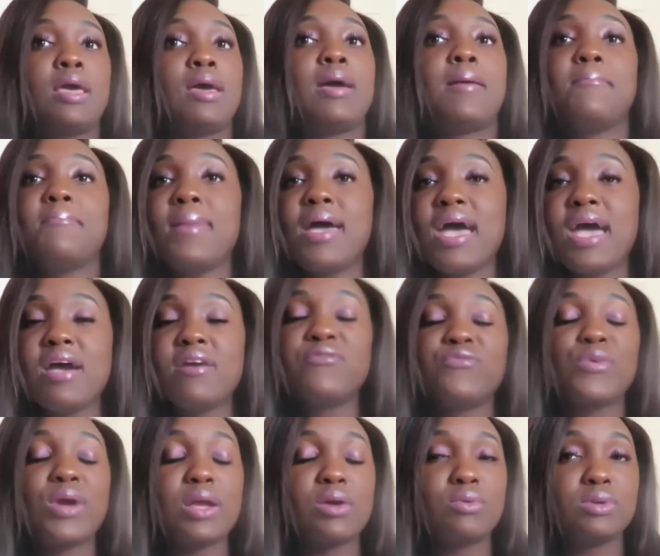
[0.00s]
Man,
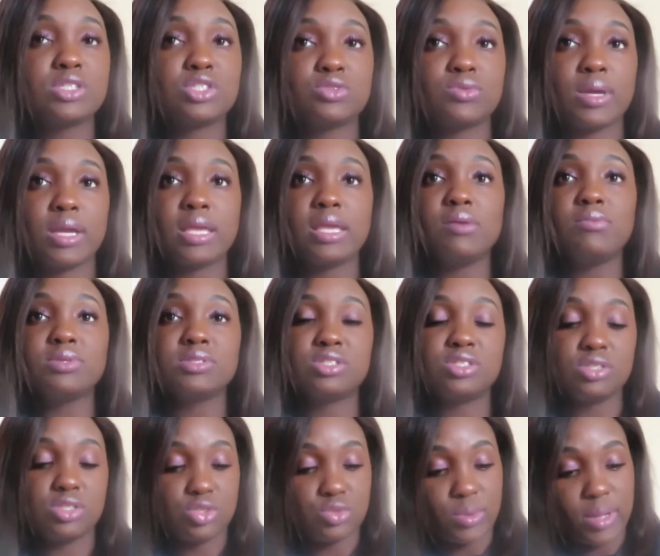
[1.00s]
Frank was strict. He was
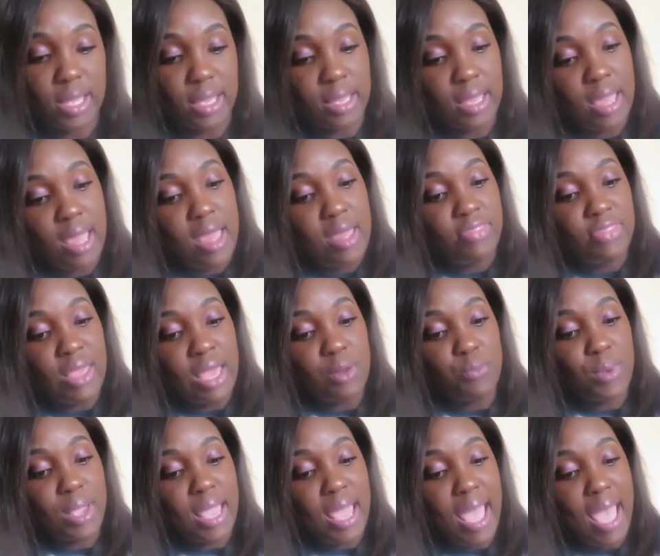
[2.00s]
just strict.
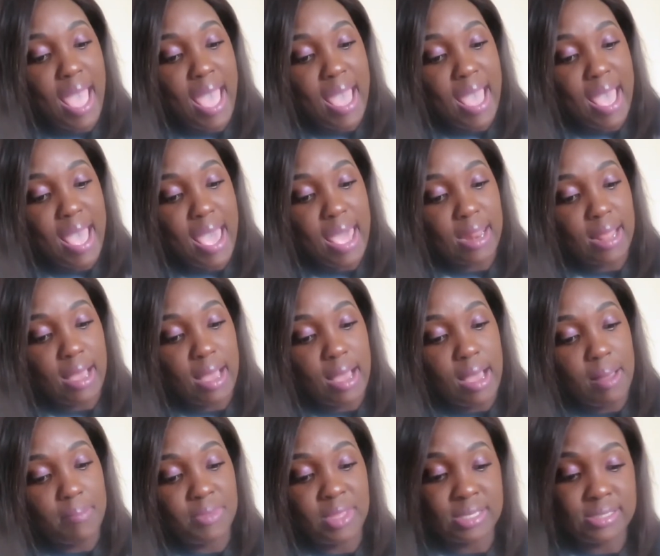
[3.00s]
Then we had
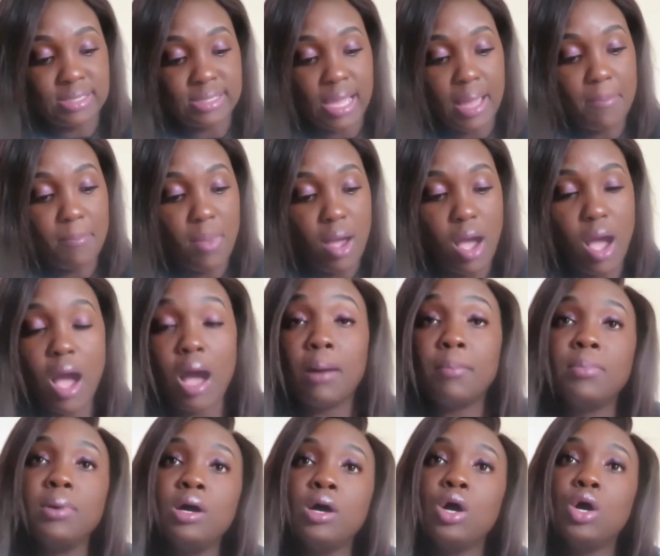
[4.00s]
the
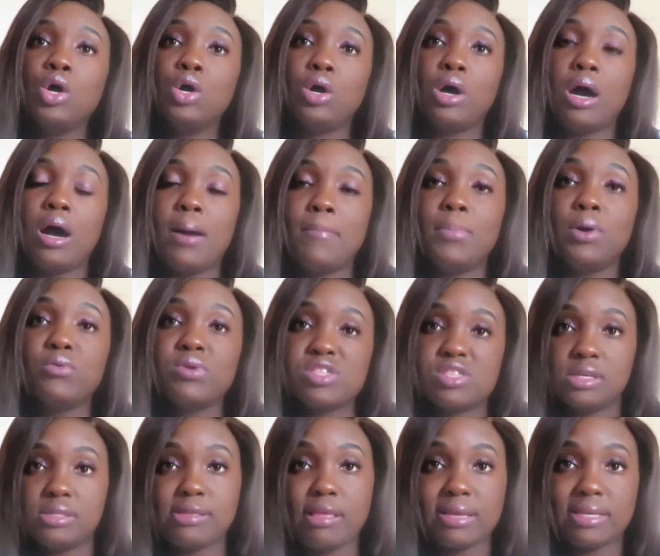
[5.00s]
stepmom,
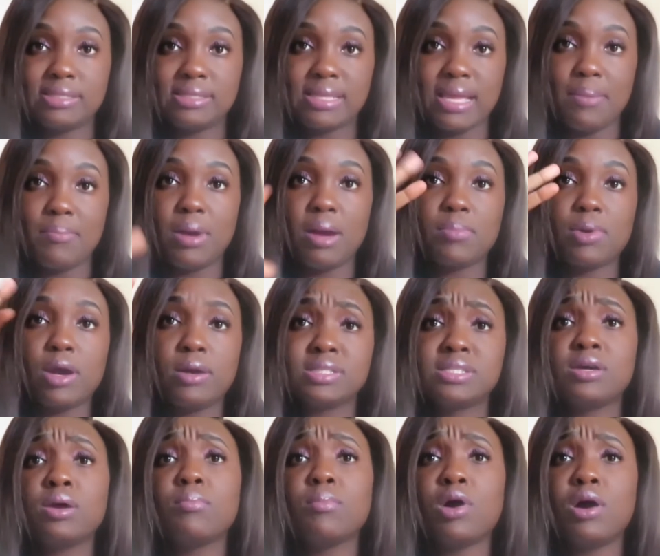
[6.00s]
Moesha's stepmom,
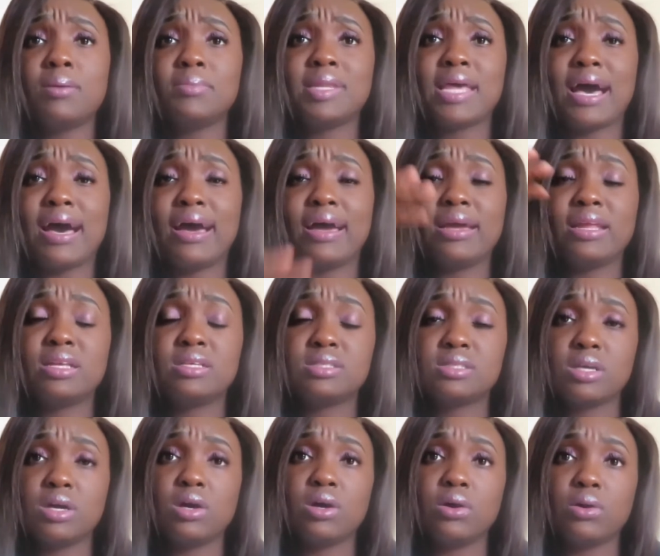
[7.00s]
because her mom died,
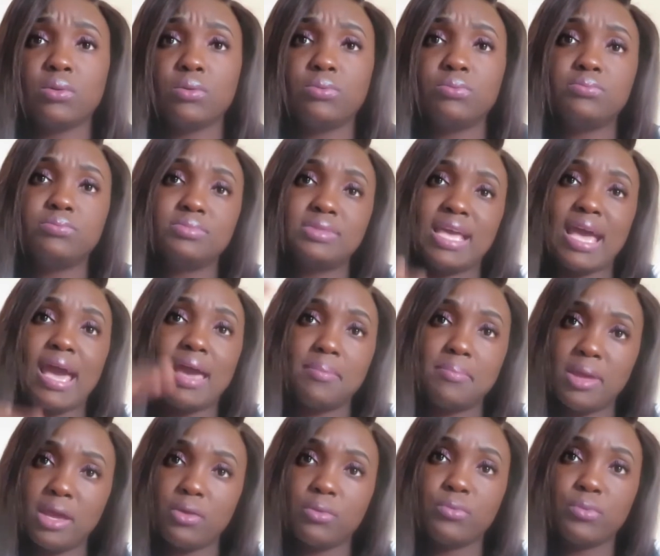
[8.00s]
so dad
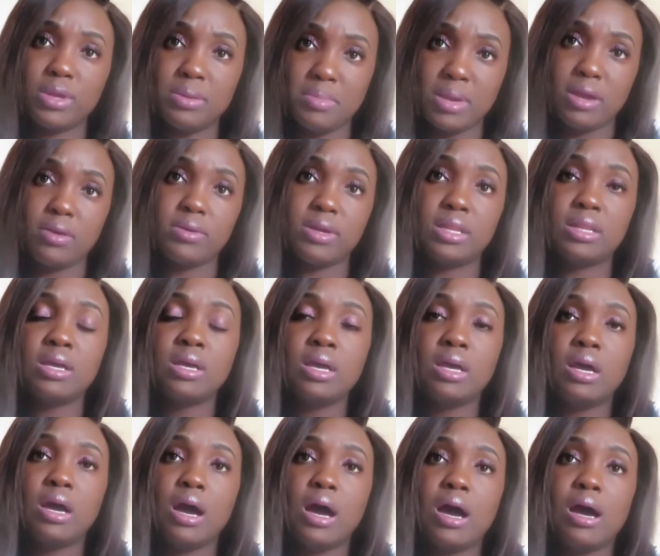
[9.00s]
remarried.
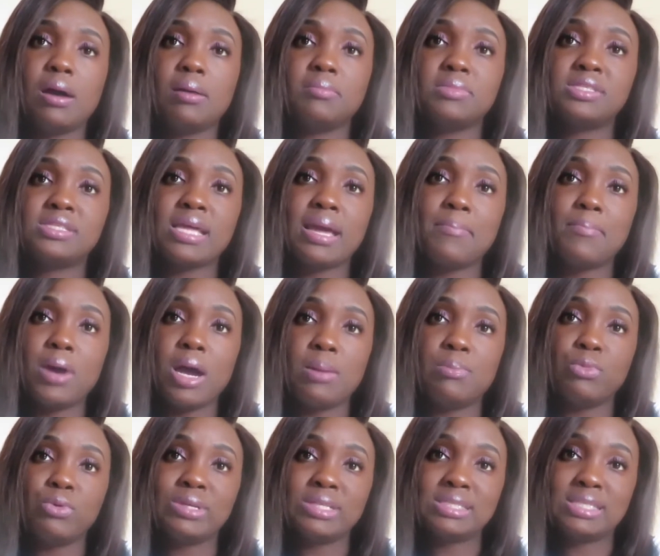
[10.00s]

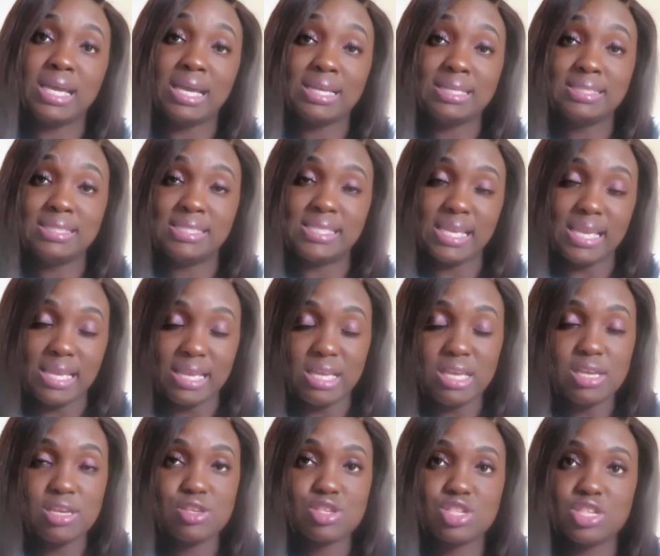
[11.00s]
Stepmom was
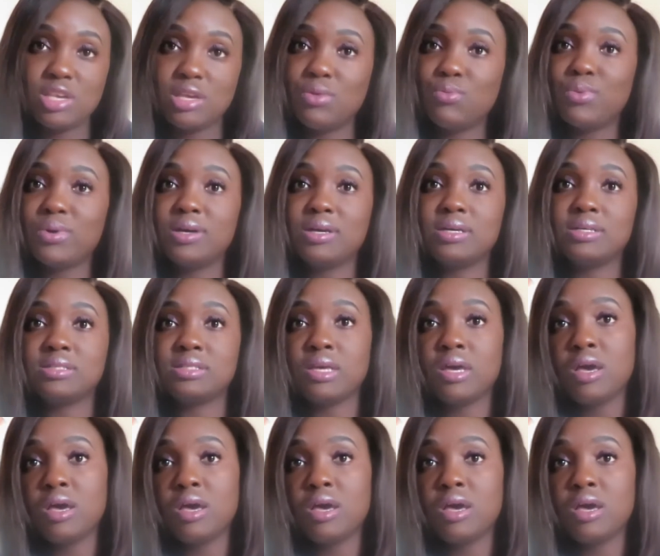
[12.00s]
Dee. She was